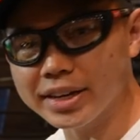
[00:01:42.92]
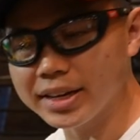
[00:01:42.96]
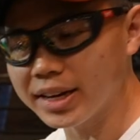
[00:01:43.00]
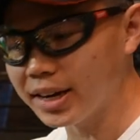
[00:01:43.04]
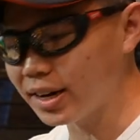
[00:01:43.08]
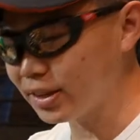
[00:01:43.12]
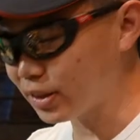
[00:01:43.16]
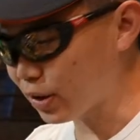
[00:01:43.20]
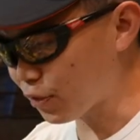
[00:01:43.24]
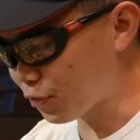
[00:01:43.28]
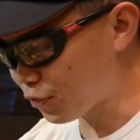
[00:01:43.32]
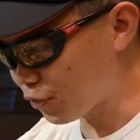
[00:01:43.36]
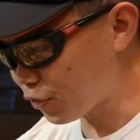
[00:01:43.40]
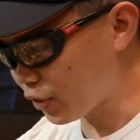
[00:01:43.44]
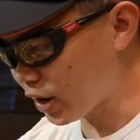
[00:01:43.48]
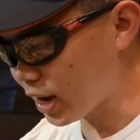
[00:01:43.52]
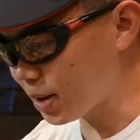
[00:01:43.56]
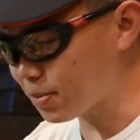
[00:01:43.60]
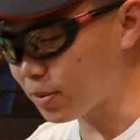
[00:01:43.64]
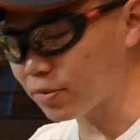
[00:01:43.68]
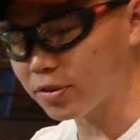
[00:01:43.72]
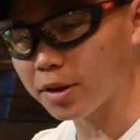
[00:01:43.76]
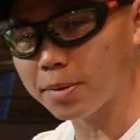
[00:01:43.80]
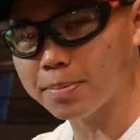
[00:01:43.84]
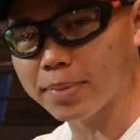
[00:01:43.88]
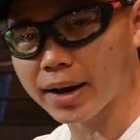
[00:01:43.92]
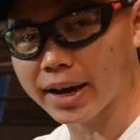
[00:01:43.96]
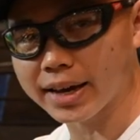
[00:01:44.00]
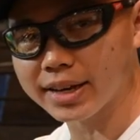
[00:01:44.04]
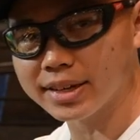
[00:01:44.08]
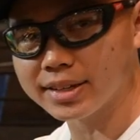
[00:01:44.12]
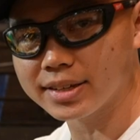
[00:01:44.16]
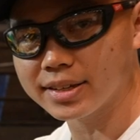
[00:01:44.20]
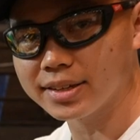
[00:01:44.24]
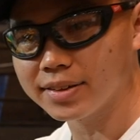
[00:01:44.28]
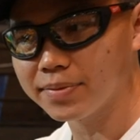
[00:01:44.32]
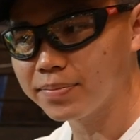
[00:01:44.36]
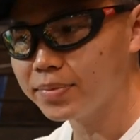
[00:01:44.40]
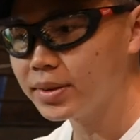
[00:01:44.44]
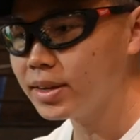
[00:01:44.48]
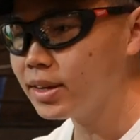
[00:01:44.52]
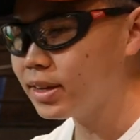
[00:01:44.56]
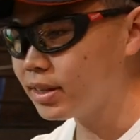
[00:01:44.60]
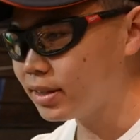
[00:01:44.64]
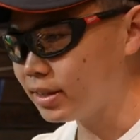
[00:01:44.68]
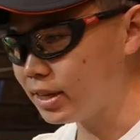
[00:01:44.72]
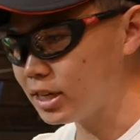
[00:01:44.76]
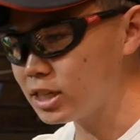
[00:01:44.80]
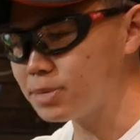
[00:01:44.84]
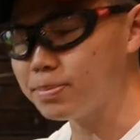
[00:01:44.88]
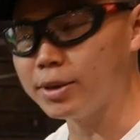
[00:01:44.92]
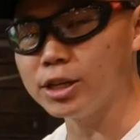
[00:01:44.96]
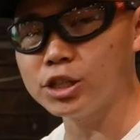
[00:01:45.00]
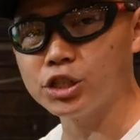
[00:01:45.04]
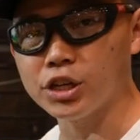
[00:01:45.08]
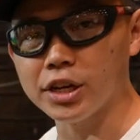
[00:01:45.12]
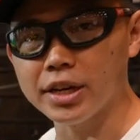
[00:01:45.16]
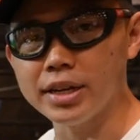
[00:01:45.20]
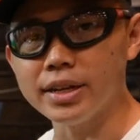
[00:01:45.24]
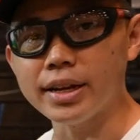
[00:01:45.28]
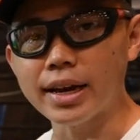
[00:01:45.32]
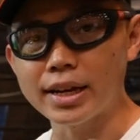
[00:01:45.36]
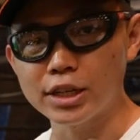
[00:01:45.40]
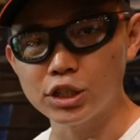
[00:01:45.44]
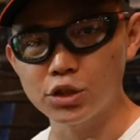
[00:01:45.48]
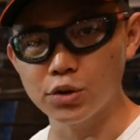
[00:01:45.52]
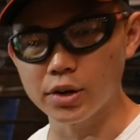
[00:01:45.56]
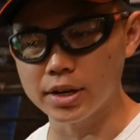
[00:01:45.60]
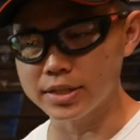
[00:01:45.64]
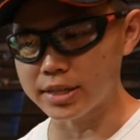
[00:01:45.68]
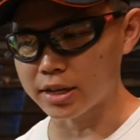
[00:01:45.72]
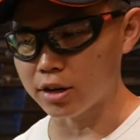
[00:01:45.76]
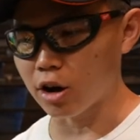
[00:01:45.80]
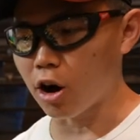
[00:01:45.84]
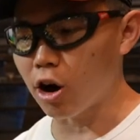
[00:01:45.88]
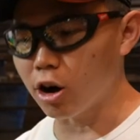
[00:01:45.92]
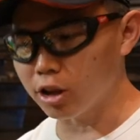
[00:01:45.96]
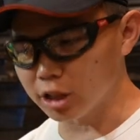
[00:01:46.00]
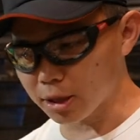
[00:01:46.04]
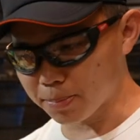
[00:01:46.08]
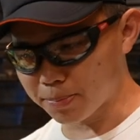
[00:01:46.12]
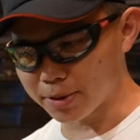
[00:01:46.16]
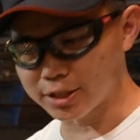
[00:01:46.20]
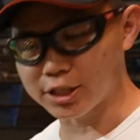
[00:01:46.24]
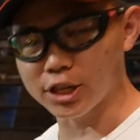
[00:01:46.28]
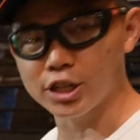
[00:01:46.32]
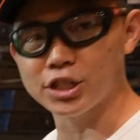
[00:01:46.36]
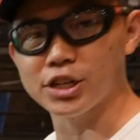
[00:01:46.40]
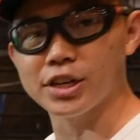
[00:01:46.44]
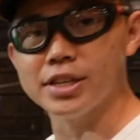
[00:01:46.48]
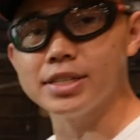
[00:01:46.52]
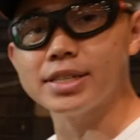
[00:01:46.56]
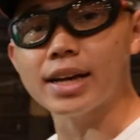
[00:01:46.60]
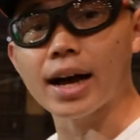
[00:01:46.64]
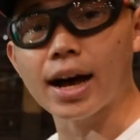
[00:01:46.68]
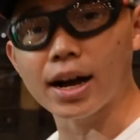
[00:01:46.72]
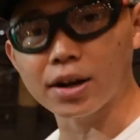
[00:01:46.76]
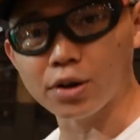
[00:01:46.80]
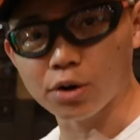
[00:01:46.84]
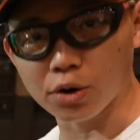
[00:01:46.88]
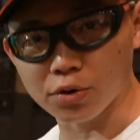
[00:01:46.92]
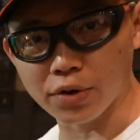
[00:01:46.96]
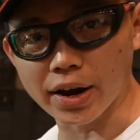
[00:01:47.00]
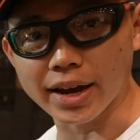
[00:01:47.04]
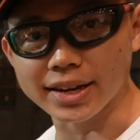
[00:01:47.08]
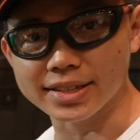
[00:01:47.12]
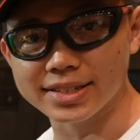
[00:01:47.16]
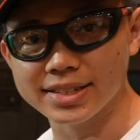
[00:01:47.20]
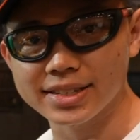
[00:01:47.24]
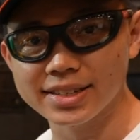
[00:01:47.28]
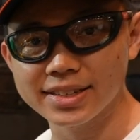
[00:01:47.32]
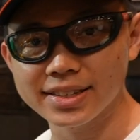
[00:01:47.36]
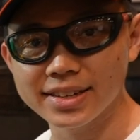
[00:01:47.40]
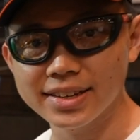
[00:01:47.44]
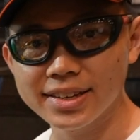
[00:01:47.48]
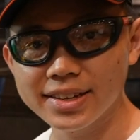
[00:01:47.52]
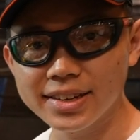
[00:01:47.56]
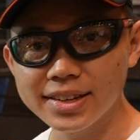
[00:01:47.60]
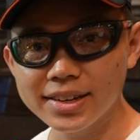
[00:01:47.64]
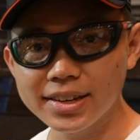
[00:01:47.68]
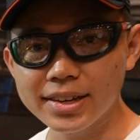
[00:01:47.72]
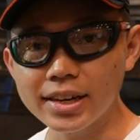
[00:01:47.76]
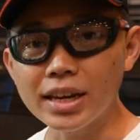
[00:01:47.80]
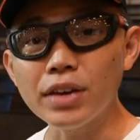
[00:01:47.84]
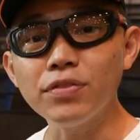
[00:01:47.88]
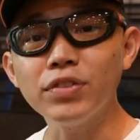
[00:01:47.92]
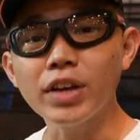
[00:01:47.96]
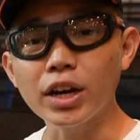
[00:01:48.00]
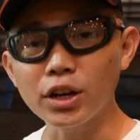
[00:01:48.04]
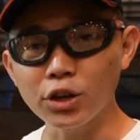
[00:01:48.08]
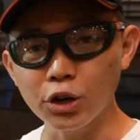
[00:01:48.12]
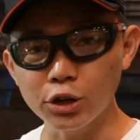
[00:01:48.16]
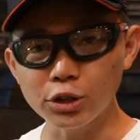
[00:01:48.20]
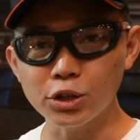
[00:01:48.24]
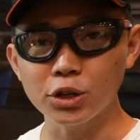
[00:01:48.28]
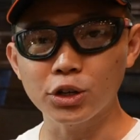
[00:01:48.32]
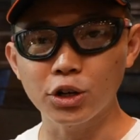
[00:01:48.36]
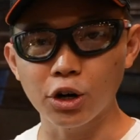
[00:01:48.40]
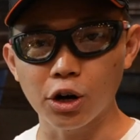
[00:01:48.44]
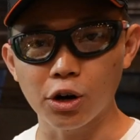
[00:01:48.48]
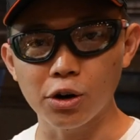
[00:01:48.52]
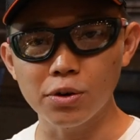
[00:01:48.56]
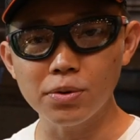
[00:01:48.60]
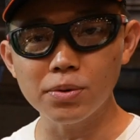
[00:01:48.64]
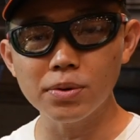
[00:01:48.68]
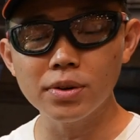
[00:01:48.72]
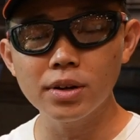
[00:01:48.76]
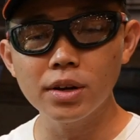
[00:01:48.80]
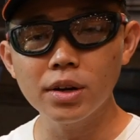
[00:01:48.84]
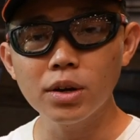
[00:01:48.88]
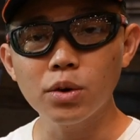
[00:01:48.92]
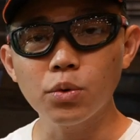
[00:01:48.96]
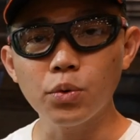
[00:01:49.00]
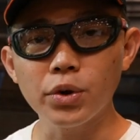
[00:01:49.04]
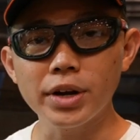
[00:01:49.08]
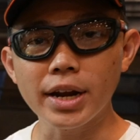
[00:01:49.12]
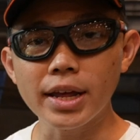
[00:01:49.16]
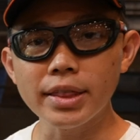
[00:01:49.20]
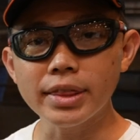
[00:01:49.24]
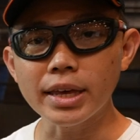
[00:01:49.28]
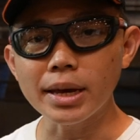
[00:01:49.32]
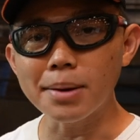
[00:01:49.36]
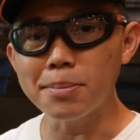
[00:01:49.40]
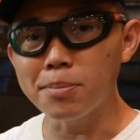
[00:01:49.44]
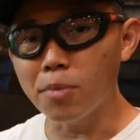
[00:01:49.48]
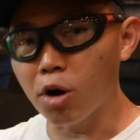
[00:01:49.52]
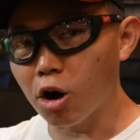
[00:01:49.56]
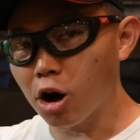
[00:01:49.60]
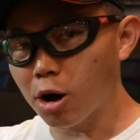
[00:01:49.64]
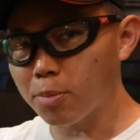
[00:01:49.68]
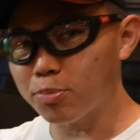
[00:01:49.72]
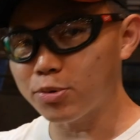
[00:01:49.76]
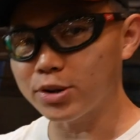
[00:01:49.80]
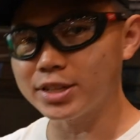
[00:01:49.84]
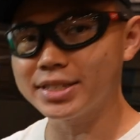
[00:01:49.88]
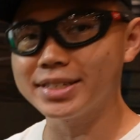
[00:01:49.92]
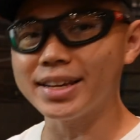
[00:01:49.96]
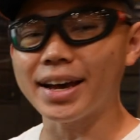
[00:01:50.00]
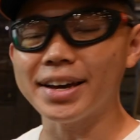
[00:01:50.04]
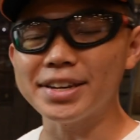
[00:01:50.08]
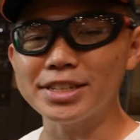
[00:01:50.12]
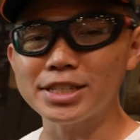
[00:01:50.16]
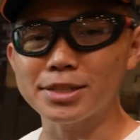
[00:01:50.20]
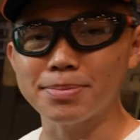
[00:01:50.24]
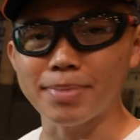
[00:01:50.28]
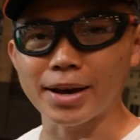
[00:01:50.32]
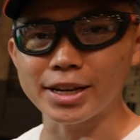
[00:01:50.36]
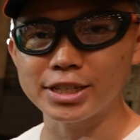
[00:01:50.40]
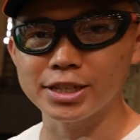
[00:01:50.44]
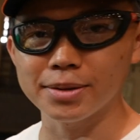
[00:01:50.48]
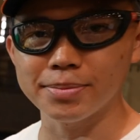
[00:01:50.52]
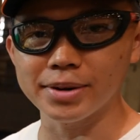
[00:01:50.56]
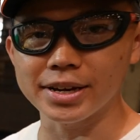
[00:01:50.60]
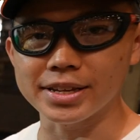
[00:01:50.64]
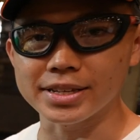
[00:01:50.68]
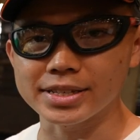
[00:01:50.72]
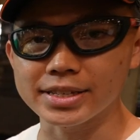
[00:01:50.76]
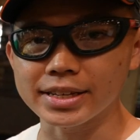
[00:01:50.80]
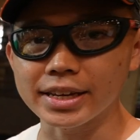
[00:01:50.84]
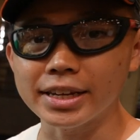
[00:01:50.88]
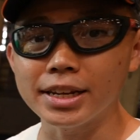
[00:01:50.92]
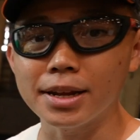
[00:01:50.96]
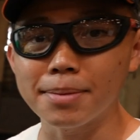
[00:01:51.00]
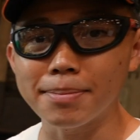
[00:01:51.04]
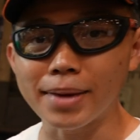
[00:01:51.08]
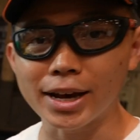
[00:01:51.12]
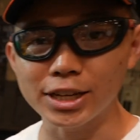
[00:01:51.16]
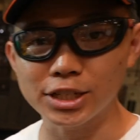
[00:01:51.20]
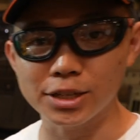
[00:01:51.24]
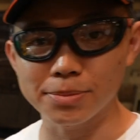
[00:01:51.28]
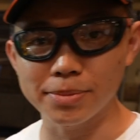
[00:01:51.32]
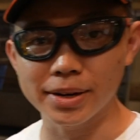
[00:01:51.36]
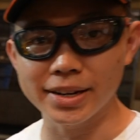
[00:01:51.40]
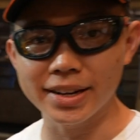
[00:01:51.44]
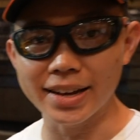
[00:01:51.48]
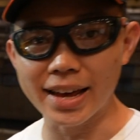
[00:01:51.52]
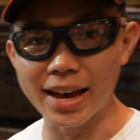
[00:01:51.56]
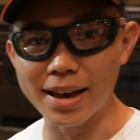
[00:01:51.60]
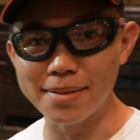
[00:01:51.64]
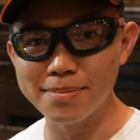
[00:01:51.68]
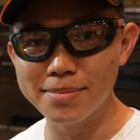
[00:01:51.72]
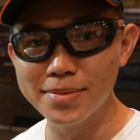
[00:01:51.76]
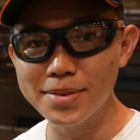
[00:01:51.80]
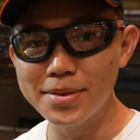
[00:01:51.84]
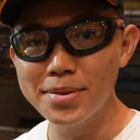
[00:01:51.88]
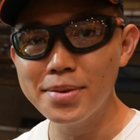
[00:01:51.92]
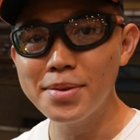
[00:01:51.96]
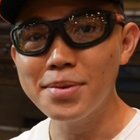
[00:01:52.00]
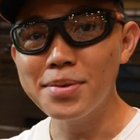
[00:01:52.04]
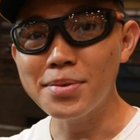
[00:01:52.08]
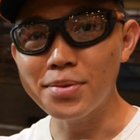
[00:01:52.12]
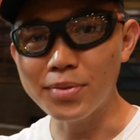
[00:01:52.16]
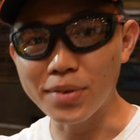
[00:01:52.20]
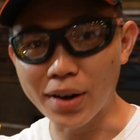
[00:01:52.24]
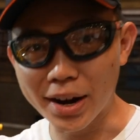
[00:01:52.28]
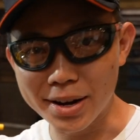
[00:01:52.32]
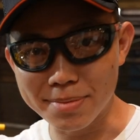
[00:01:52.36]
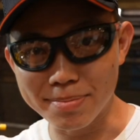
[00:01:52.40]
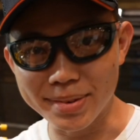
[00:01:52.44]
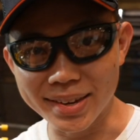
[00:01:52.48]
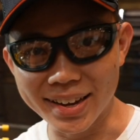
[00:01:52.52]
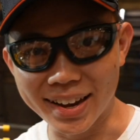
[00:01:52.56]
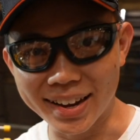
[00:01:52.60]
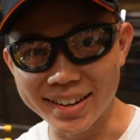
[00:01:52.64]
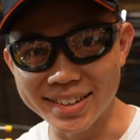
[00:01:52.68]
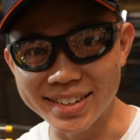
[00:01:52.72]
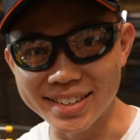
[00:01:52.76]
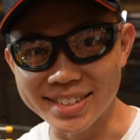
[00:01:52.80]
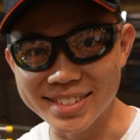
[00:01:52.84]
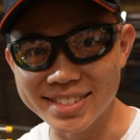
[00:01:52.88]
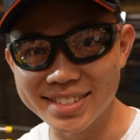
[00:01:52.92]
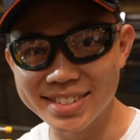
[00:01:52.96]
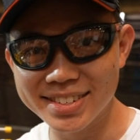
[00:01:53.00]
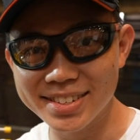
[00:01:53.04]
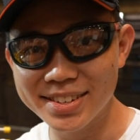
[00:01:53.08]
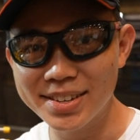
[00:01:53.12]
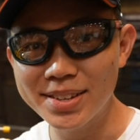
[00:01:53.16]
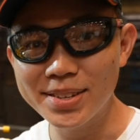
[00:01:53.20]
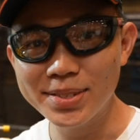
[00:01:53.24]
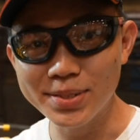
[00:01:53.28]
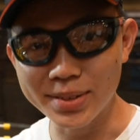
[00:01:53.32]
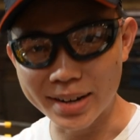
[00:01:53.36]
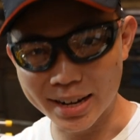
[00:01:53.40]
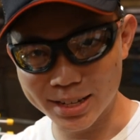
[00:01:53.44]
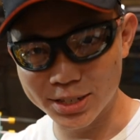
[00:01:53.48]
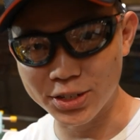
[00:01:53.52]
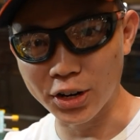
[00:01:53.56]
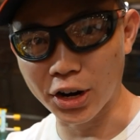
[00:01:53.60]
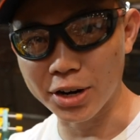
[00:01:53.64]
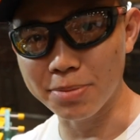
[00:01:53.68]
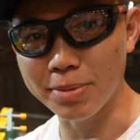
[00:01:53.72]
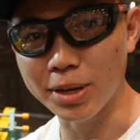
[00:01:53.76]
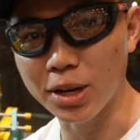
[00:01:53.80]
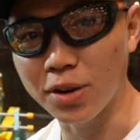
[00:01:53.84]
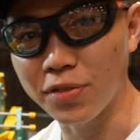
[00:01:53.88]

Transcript: here the frame of the bike. This machine ensures that all the positions are correct. If they're good to go, we then take more precise measurements in the measurement lab right behind us. So let's join me